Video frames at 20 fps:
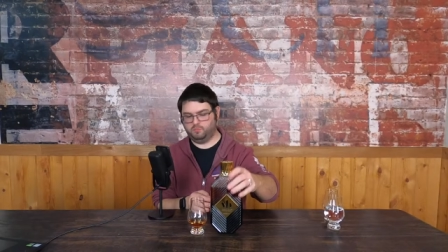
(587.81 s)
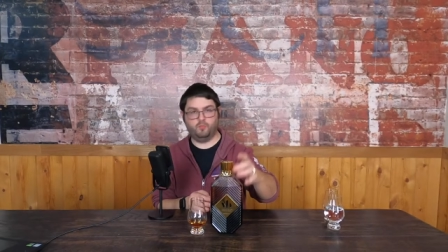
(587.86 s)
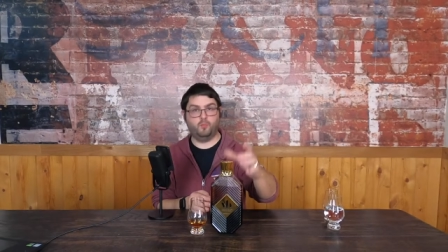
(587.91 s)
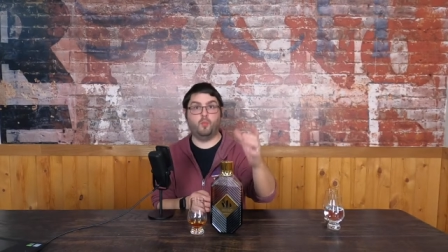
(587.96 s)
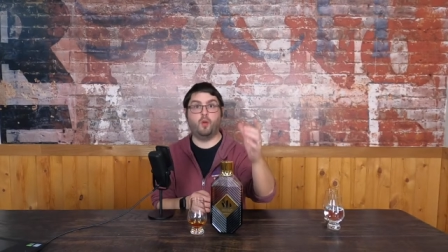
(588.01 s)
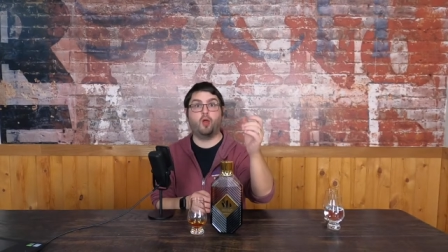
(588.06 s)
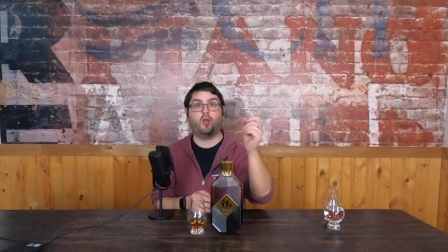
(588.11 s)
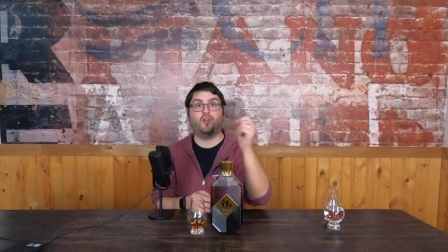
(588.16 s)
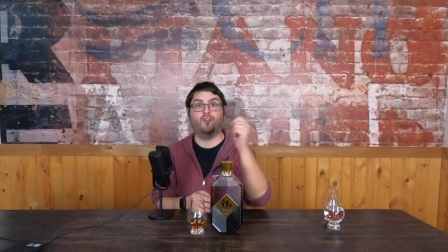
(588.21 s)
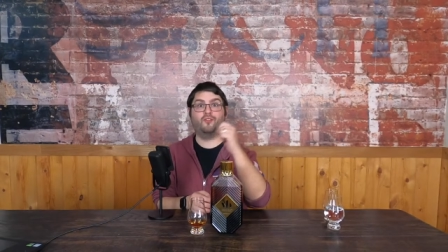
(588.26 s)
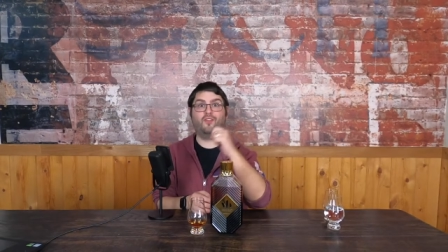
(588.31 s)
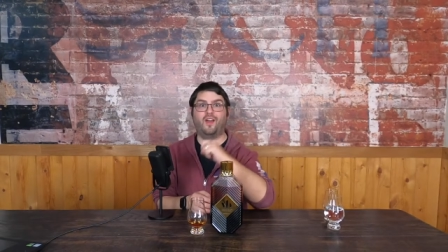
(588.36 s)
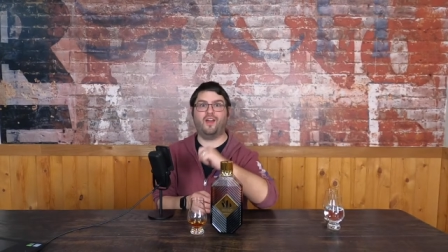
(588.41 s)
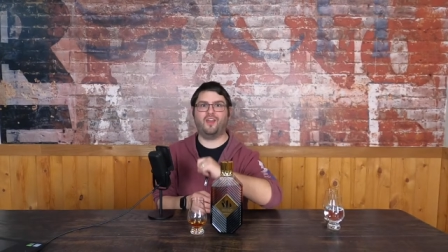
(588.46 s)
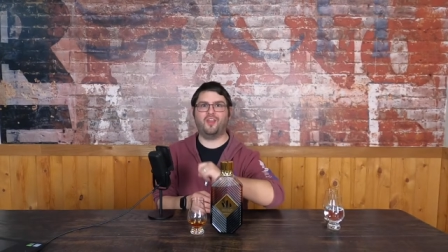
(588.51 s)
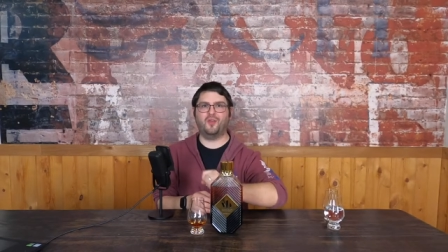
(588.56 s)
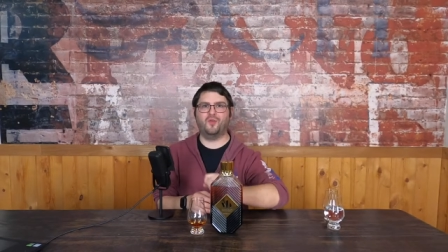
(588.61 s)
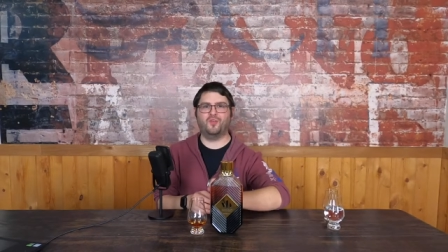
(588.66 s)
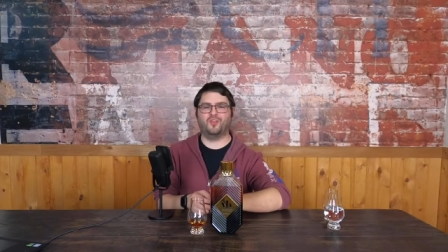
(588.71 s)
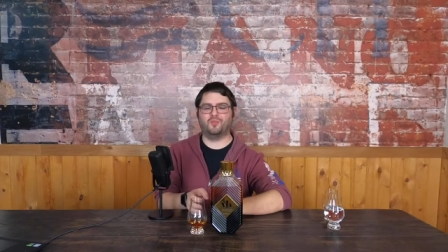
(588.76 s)
market
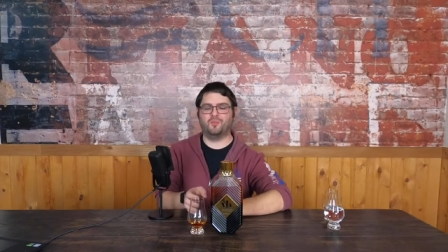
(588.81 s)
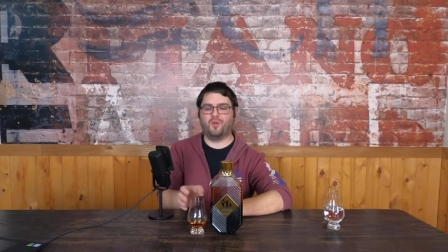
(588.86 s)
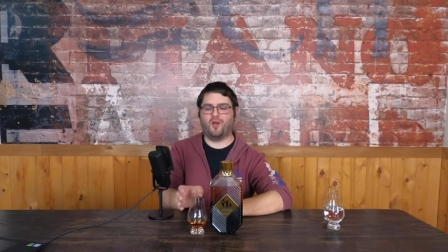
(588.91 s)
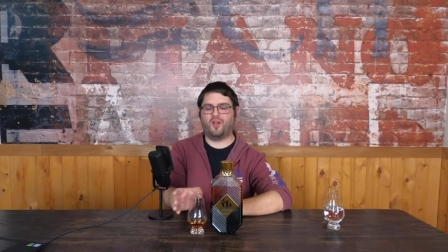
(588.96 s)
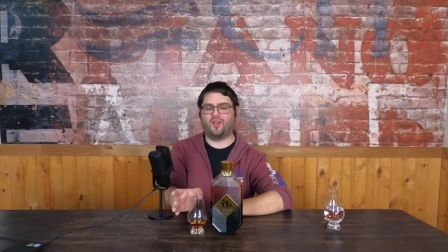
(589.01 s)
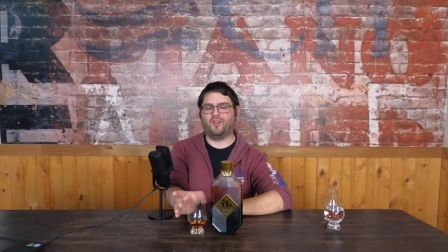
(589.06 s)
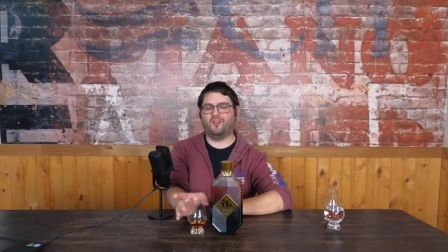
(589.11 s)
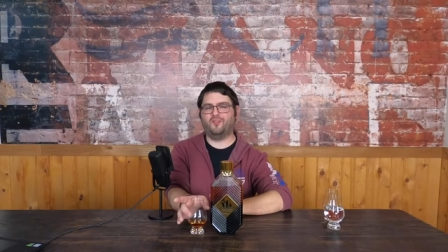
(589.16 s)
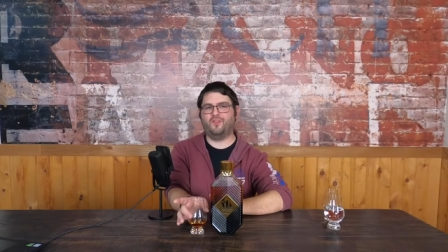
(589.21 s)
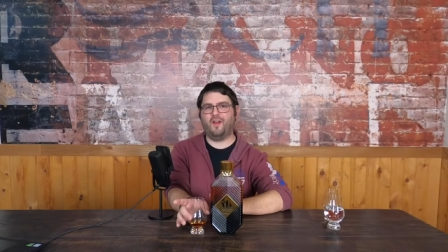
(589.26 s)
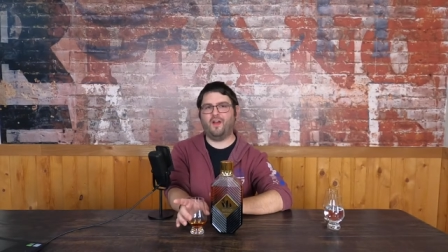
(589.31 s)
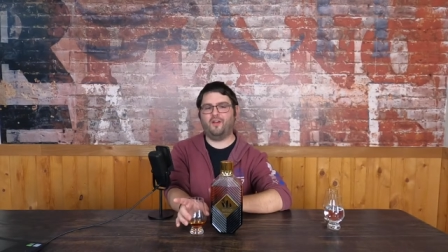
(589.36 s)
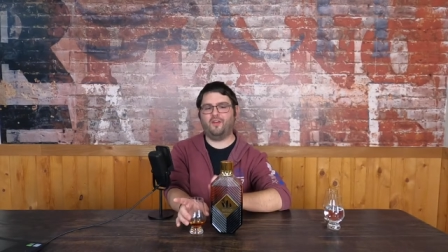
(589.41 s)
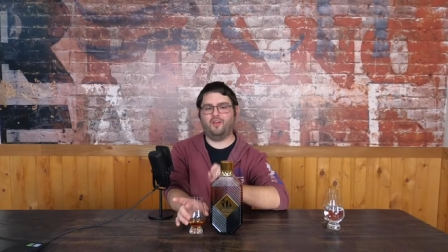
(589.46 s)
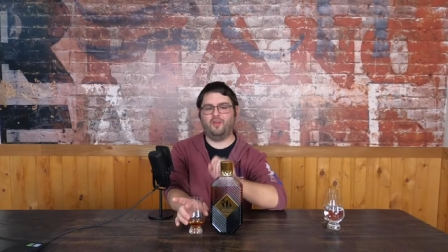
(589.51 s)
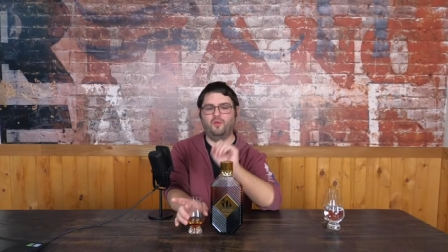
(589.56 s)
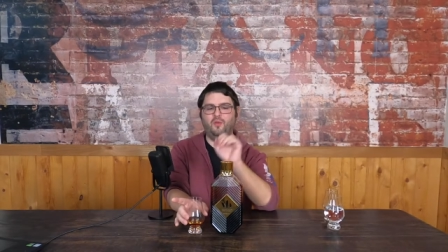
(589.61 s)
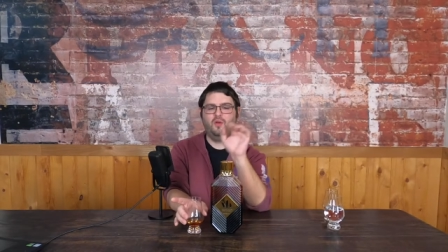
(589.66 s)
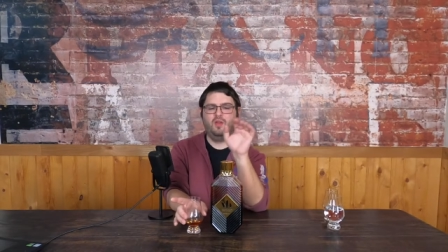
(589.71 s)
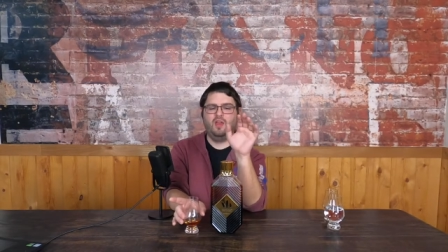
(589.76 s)
value is market
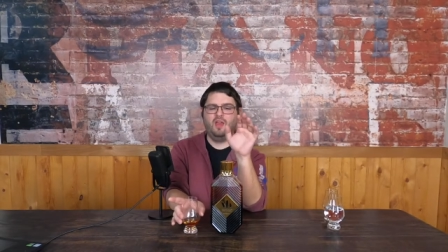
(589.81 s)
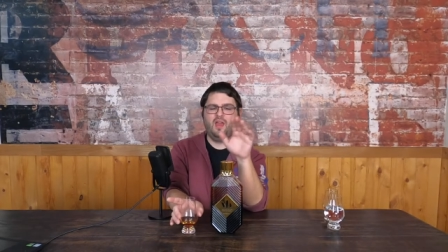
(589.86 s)
value.